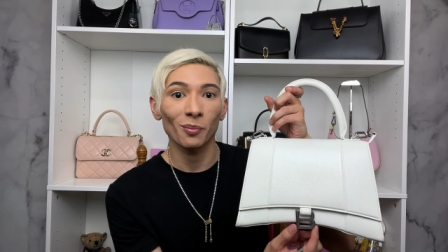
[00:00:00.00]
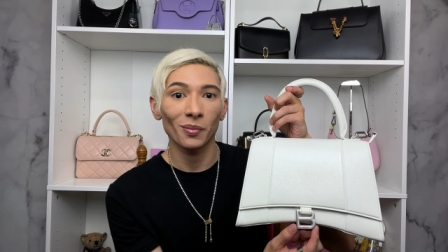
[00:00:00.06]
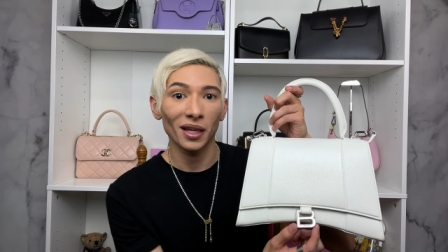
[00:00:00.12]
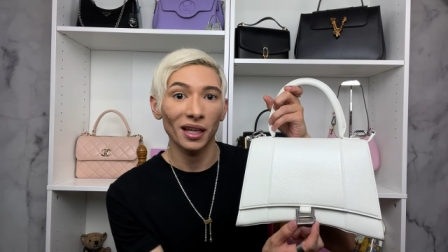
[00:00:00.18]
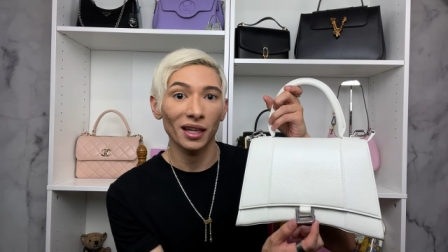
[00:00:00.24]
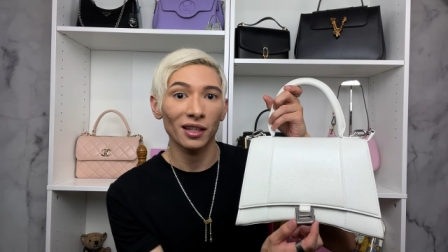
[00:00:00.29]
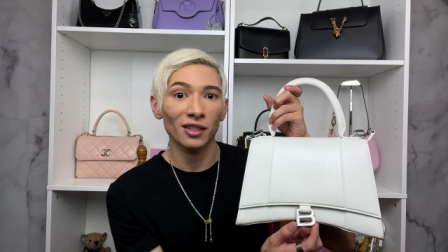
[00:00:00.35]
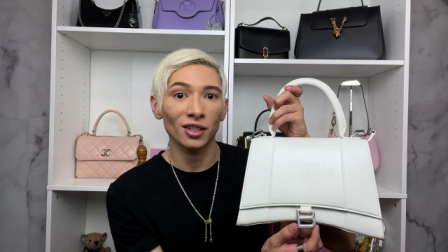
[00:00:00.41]

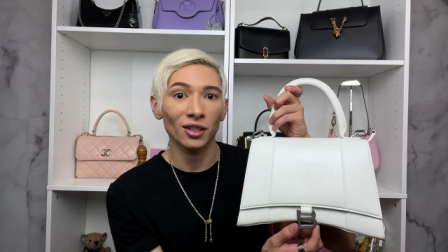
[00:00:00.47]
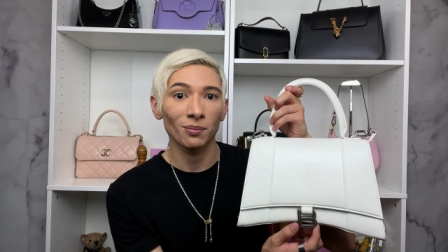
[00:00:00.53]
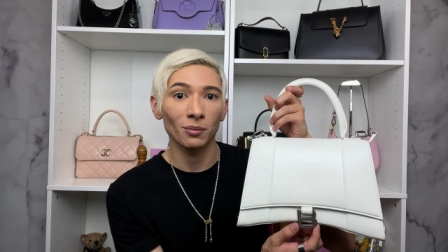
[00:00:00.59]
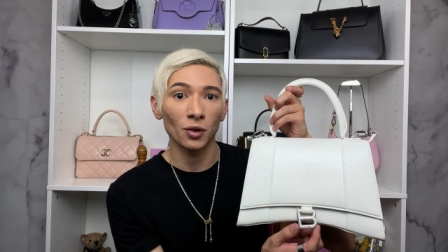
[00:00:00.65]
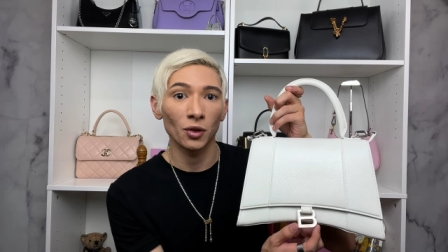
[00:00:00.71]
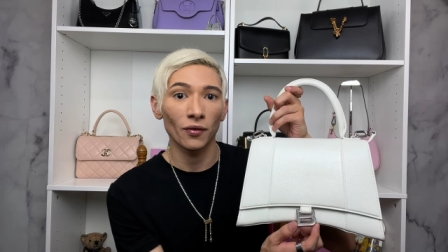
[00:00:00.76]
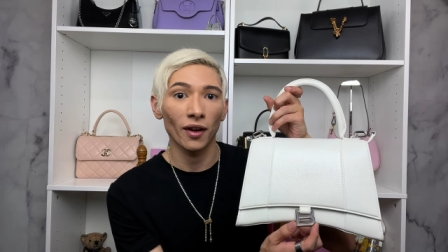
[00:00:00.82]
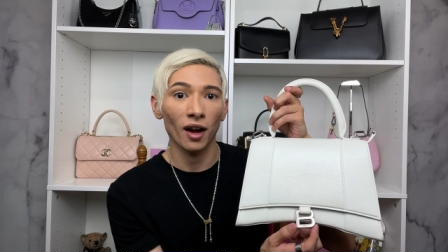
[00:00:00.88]
bee to
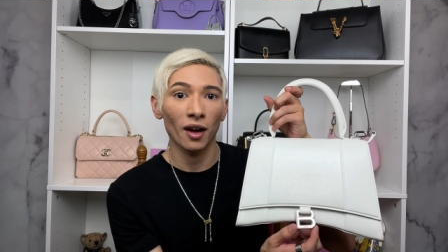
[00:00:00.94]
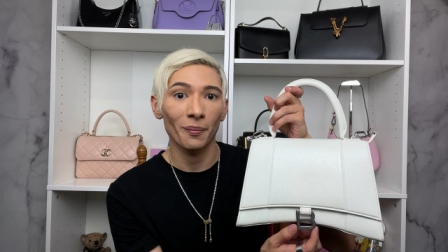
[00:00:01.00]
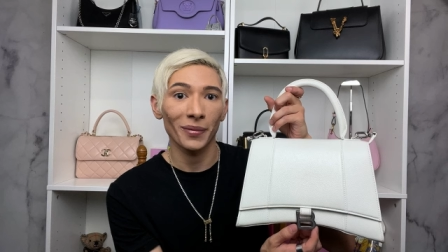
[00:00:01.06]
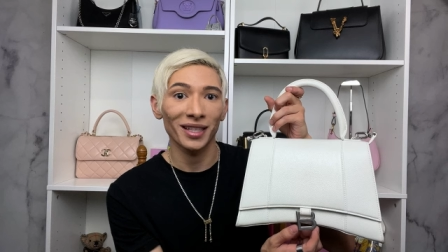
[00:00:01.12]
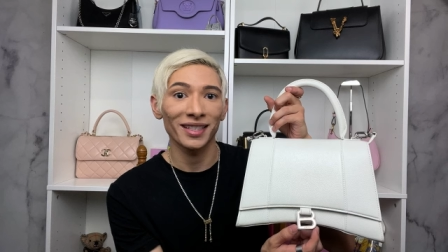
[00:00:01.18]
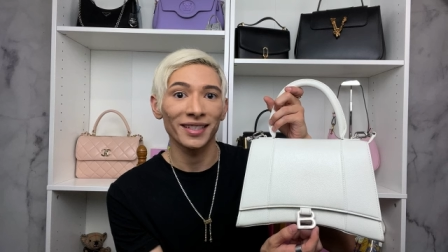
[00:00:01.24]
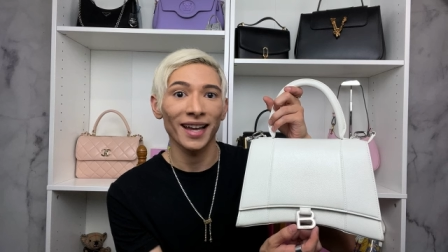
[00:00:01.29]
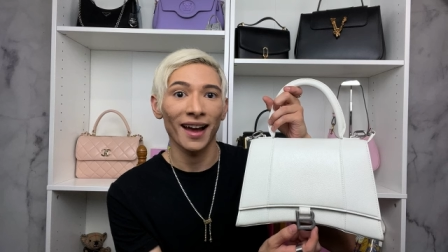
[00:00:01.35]
move up
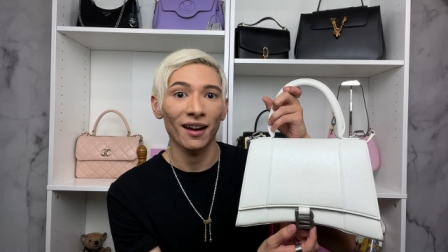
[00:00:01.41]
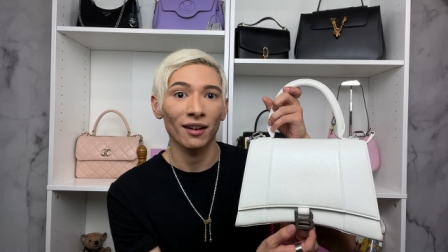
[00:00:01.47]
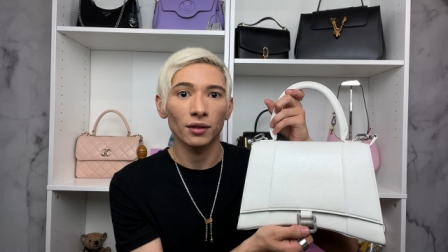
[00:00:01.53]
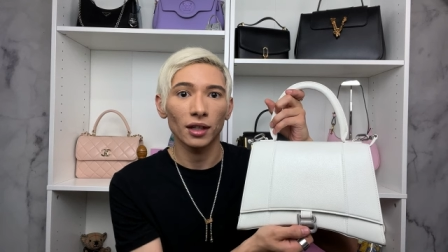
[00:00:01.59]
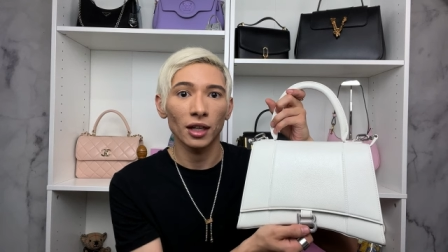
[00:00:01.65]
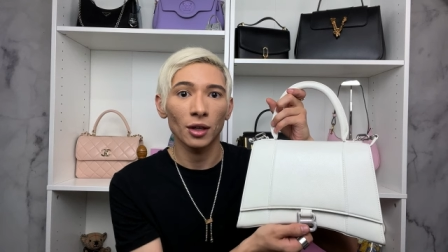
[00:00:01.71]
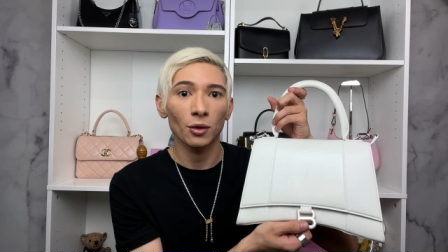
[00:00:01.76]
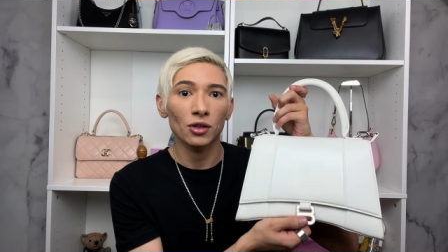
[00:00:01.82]
and down.
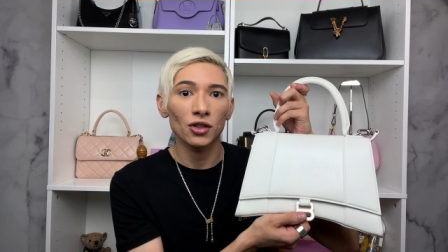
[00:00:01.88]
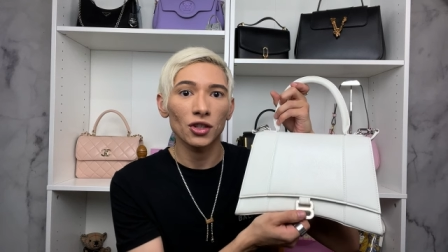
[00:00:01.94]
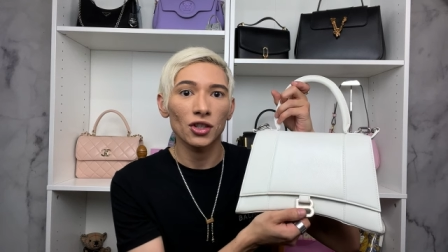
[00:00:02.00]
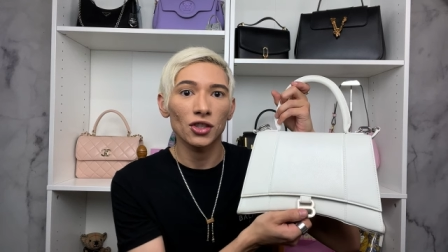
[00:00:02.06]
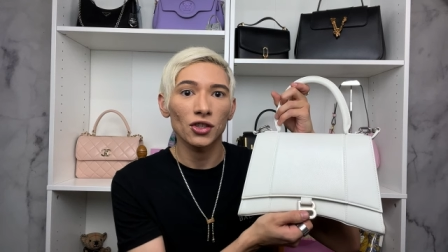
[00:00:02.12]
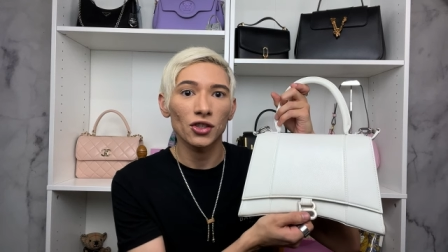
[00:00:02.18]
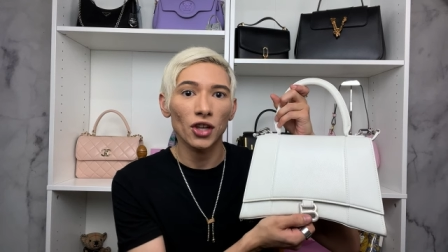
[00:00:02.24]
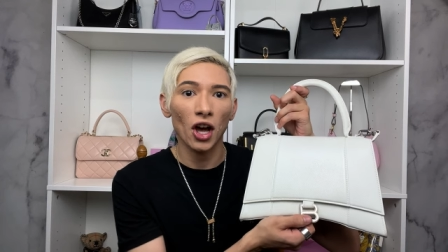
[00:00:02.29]
It was
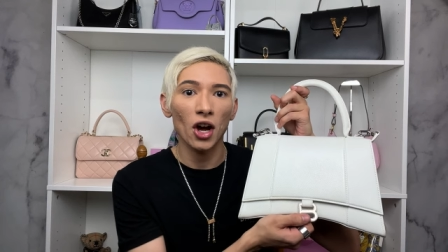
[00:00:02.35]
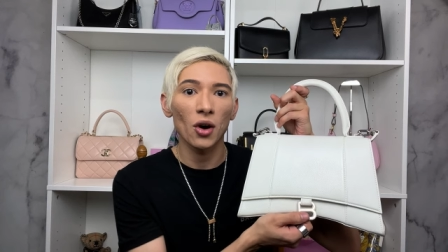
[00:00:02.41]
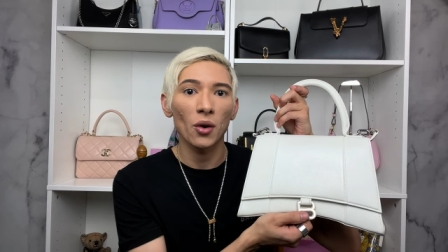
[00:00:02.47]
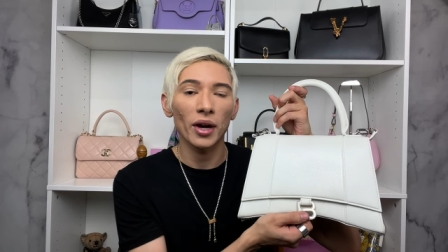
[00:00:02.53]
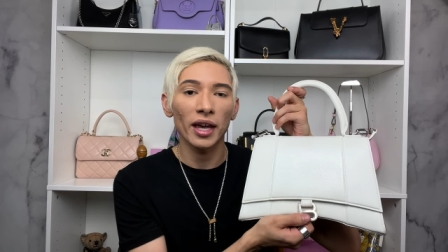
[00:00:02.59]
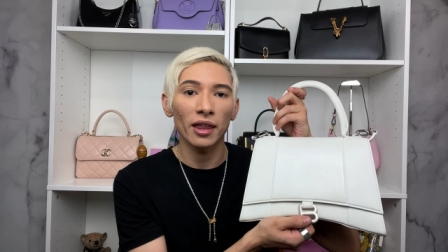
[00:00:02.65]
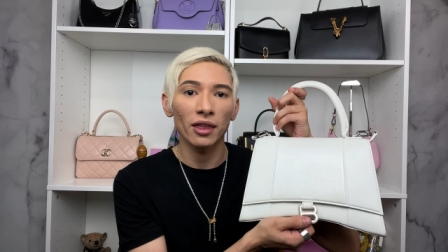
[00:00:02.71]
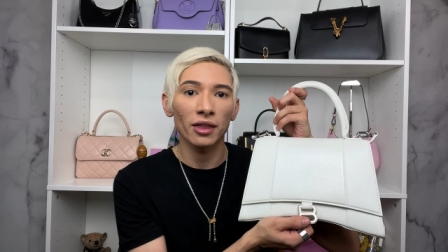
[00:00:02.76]
just so
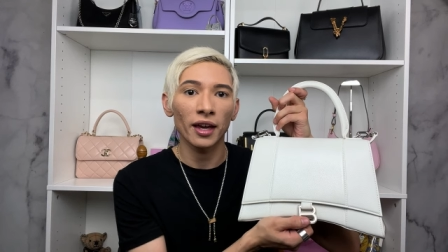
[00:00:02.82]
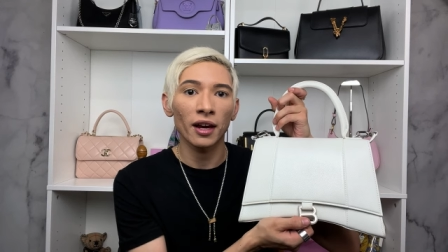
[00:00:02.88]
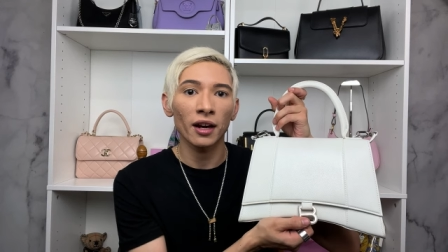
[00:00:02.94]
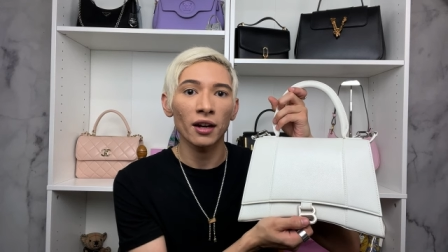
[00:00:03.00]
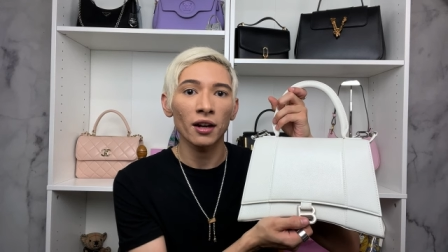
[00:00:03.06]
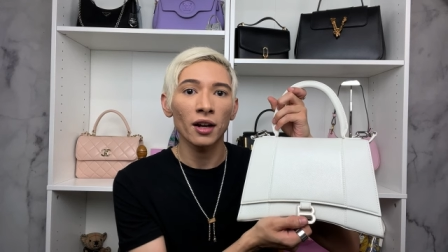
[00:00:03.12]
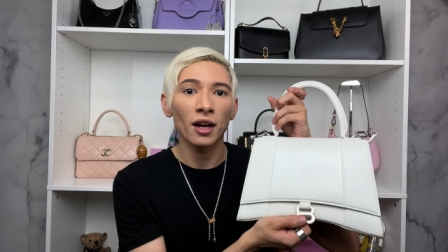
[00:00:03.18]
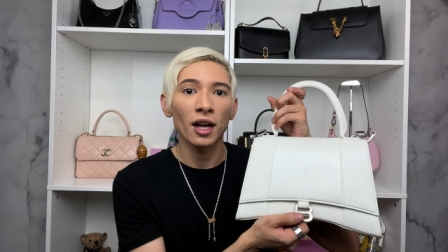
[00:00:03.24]
in
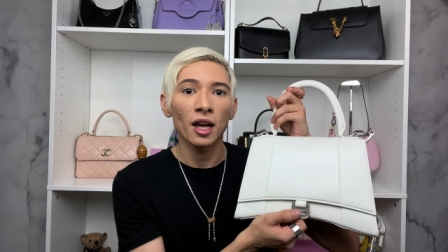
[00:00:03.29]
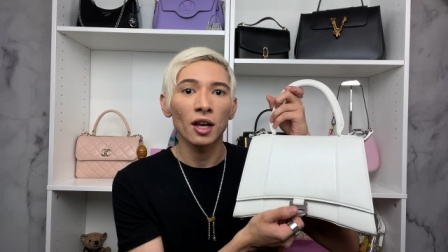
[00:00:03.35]
there.